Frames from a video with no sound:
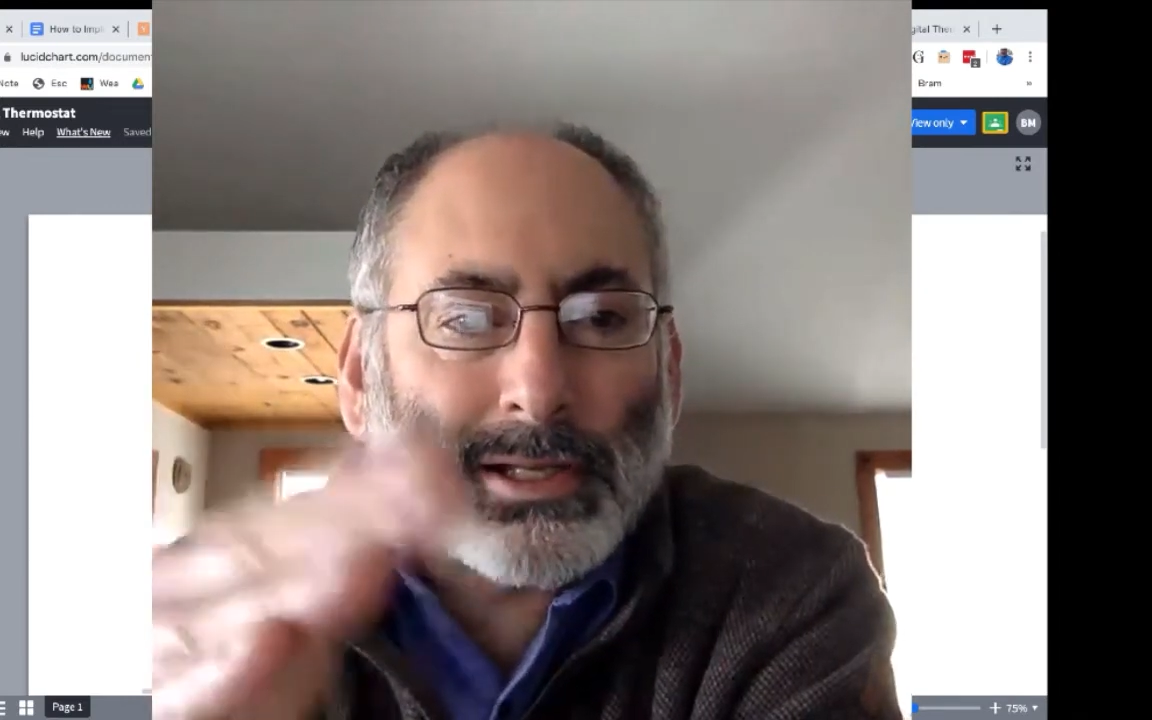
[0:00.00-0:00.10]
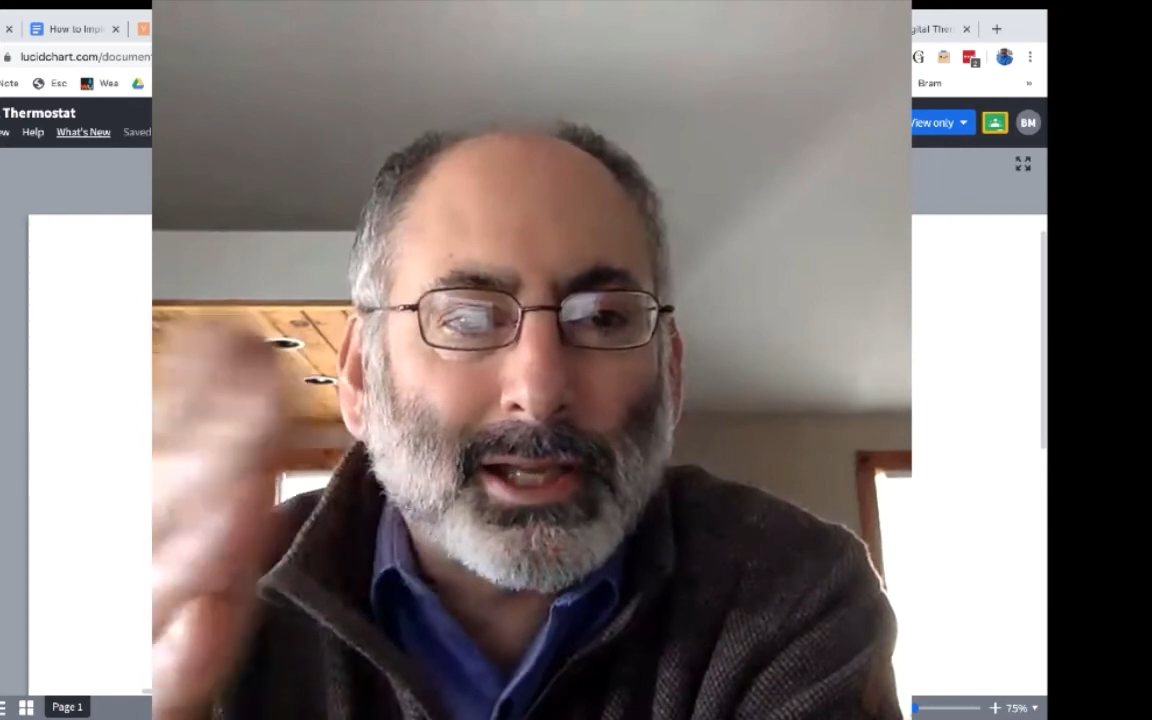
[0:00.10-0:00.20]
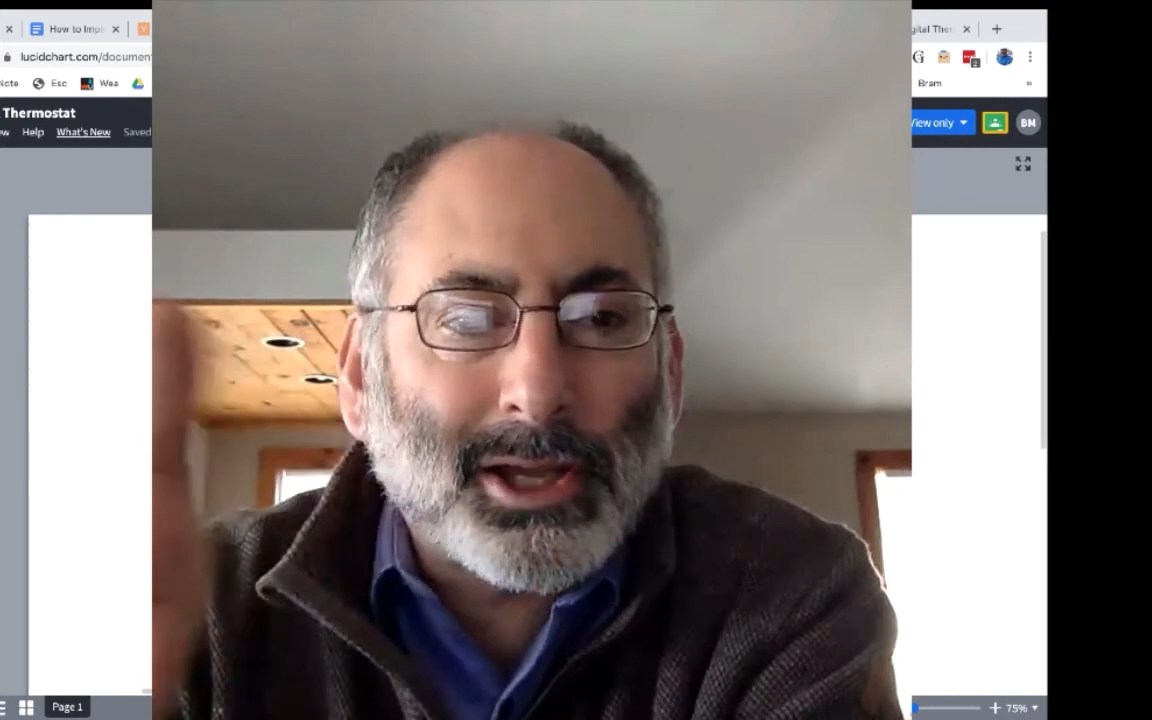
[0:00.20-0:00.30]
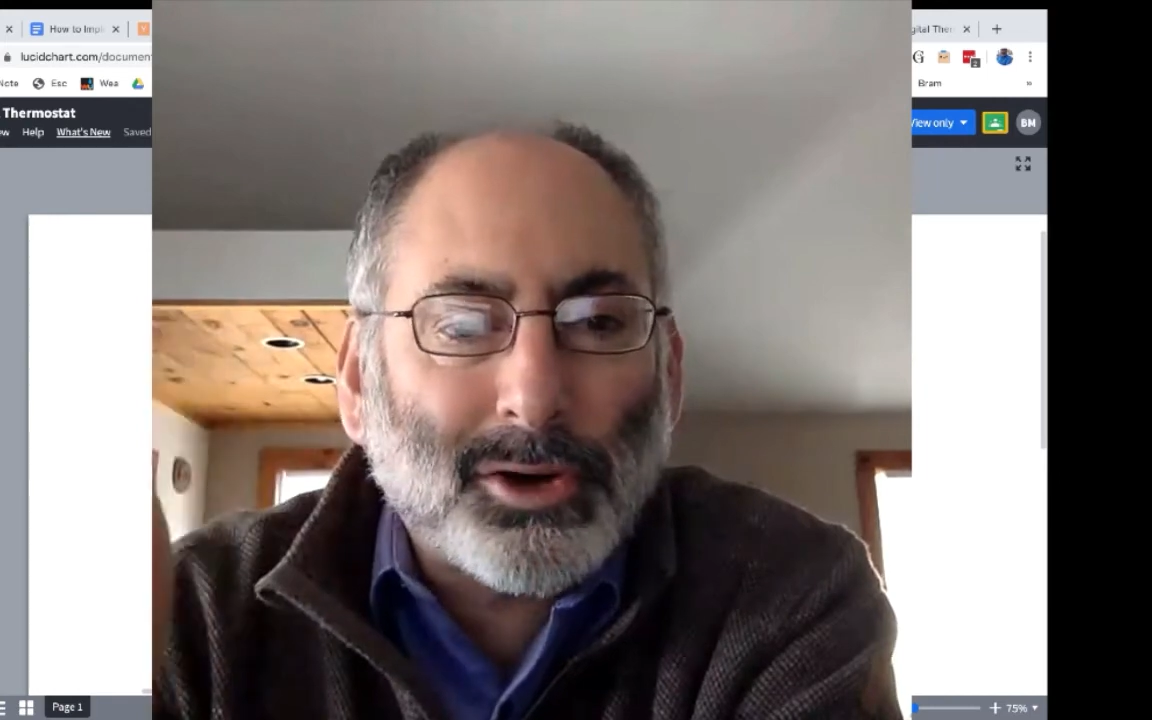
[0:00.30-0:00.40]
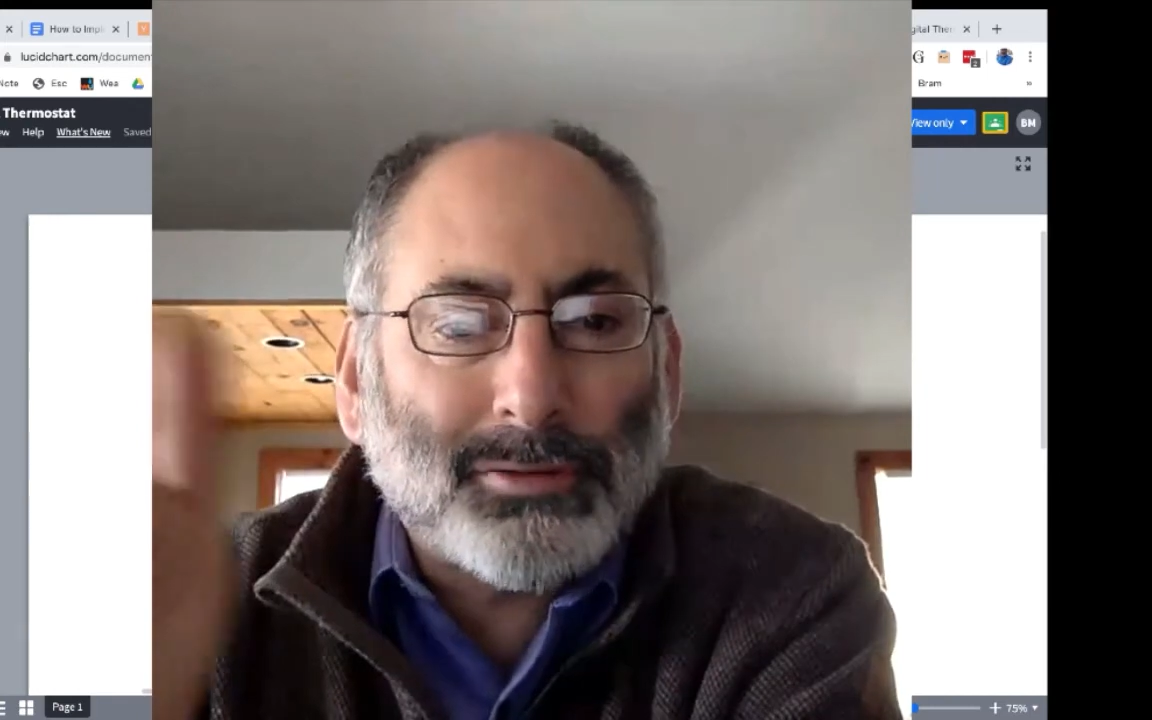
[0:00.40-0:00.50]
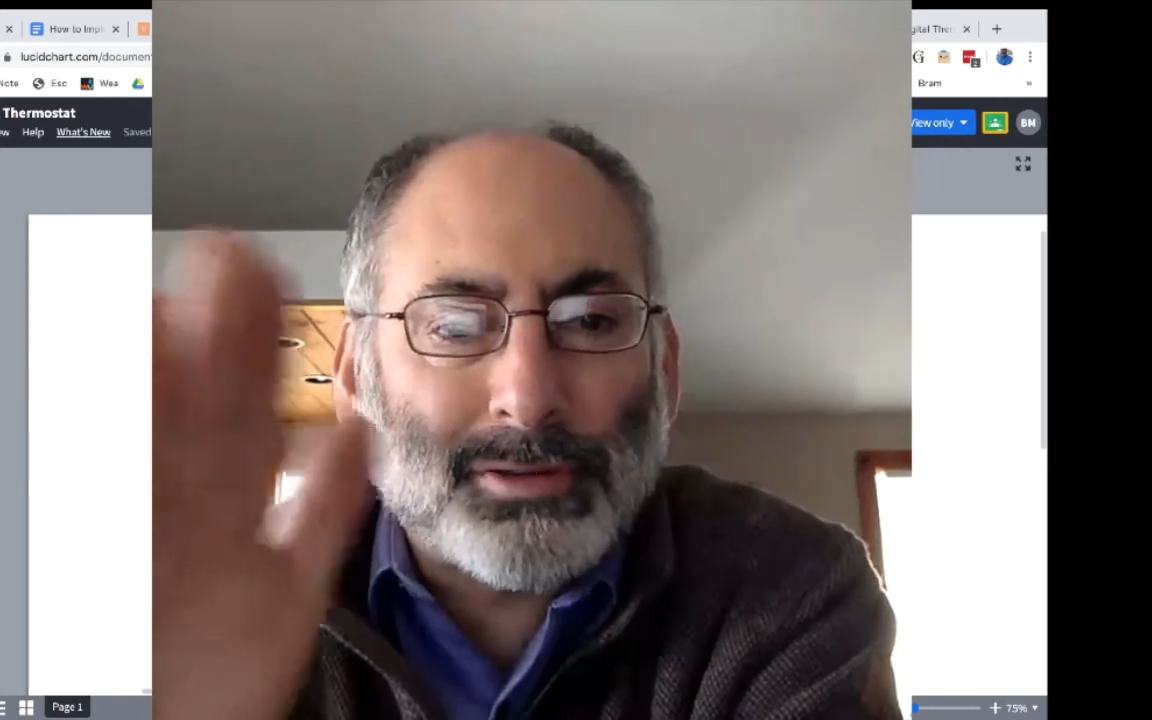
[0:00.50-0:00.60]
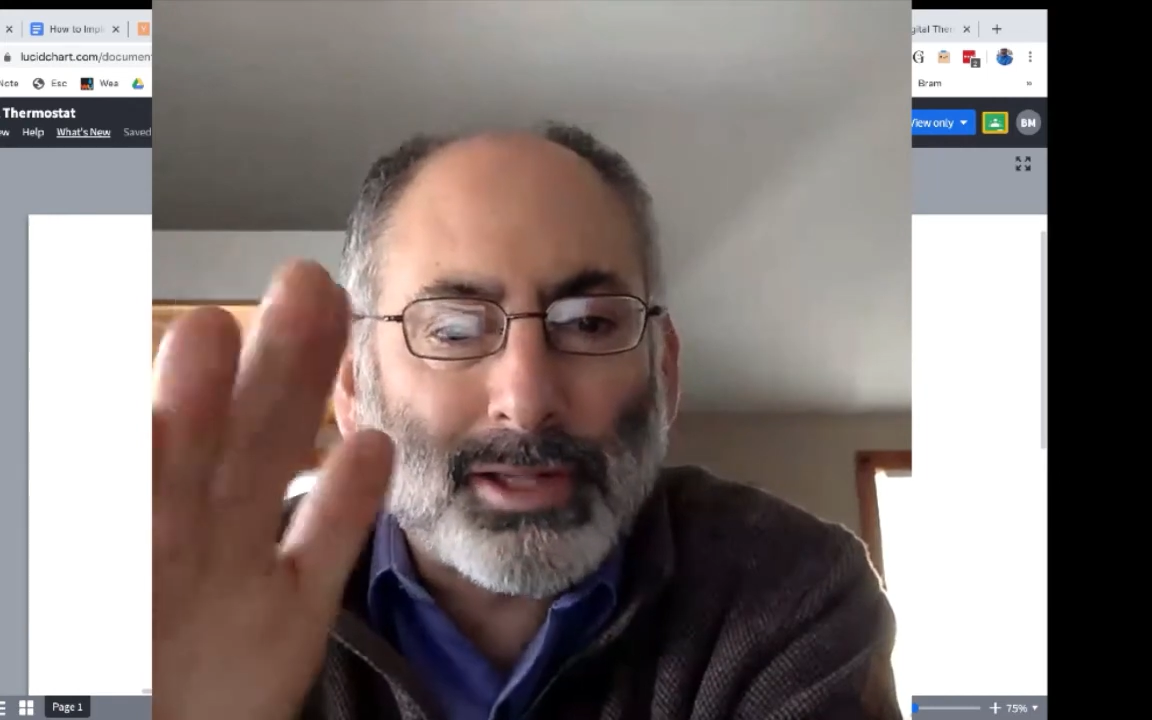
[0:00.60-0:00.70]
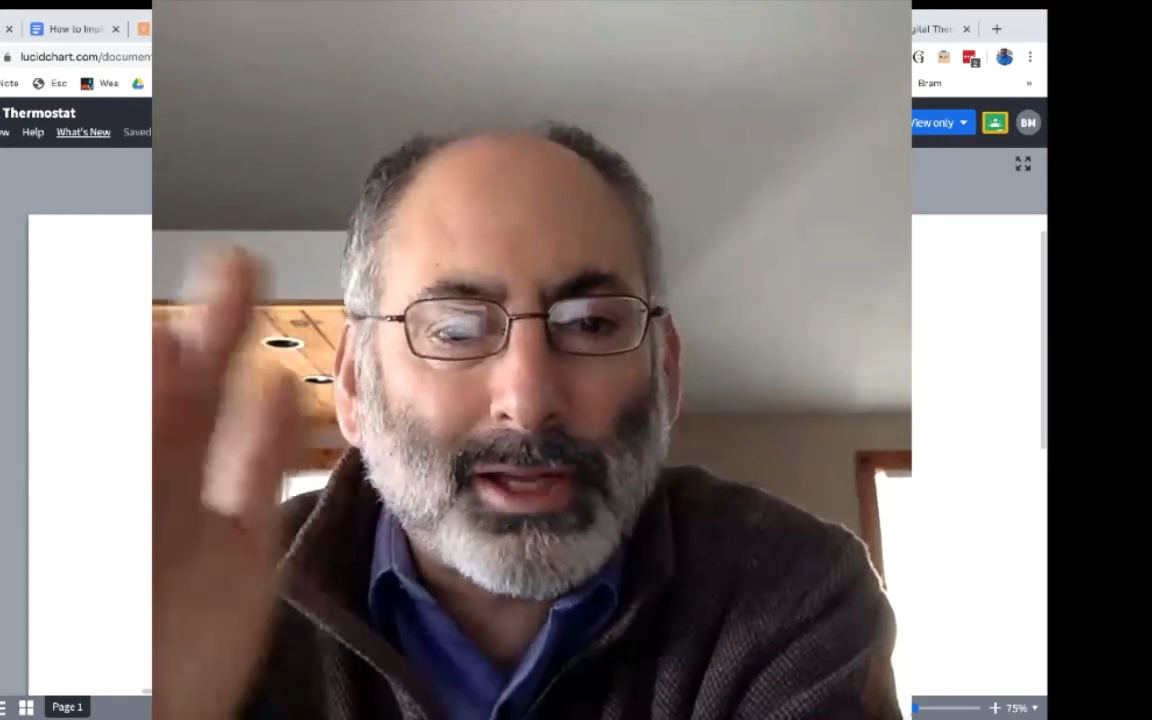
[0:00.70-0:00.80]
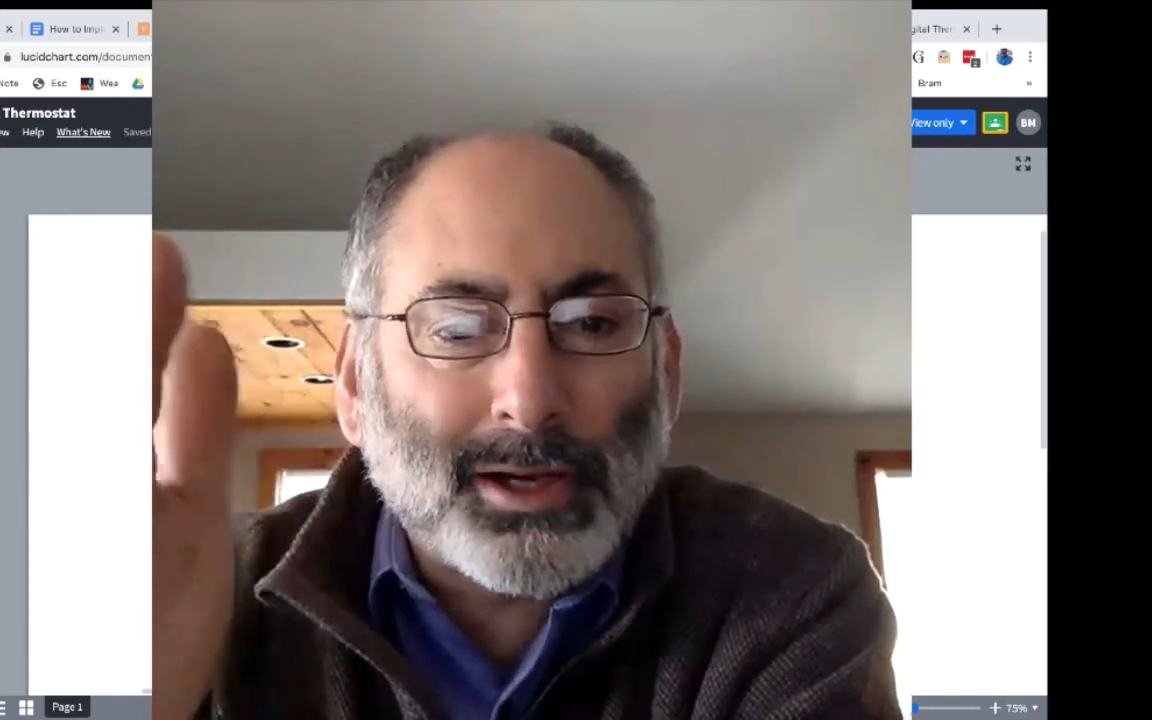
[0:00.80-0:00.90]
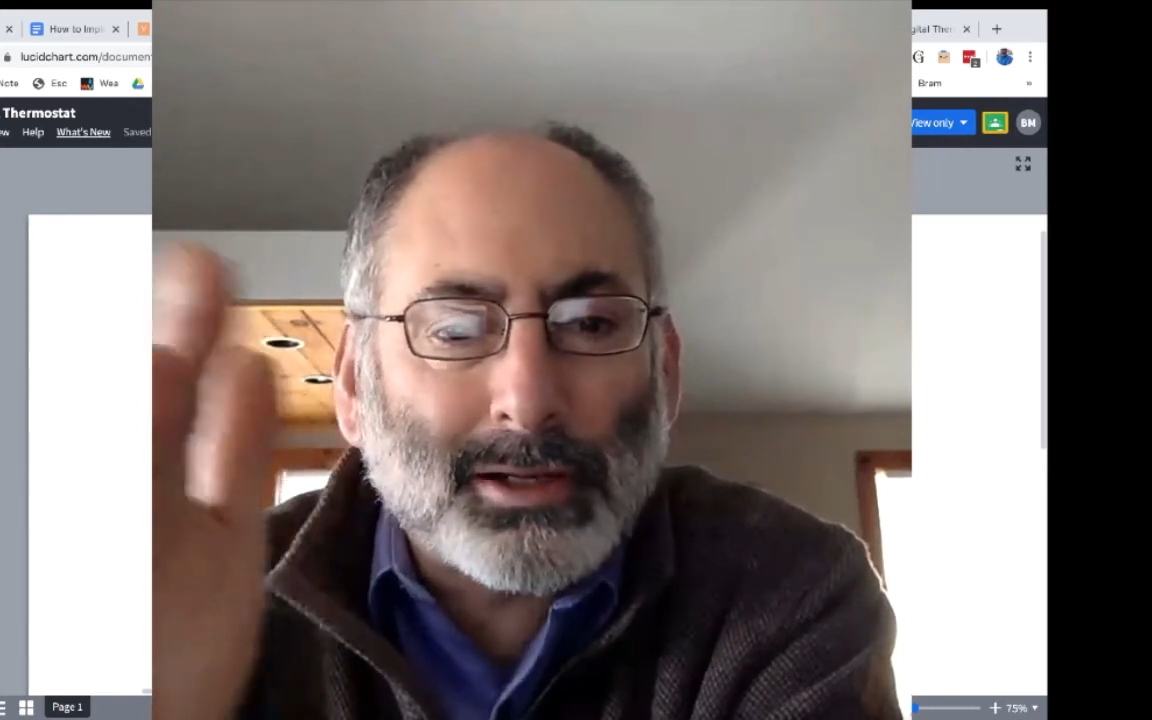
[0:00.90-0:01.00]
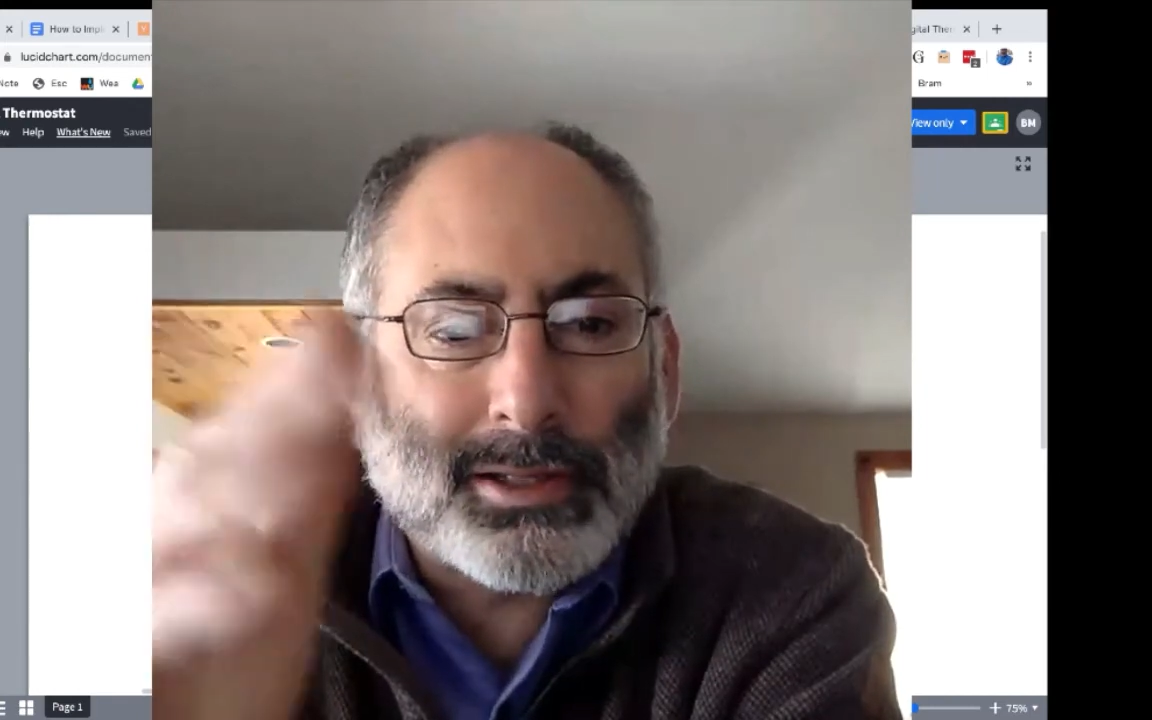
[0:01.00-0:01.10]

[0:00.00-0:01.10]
clicking off, clicking on,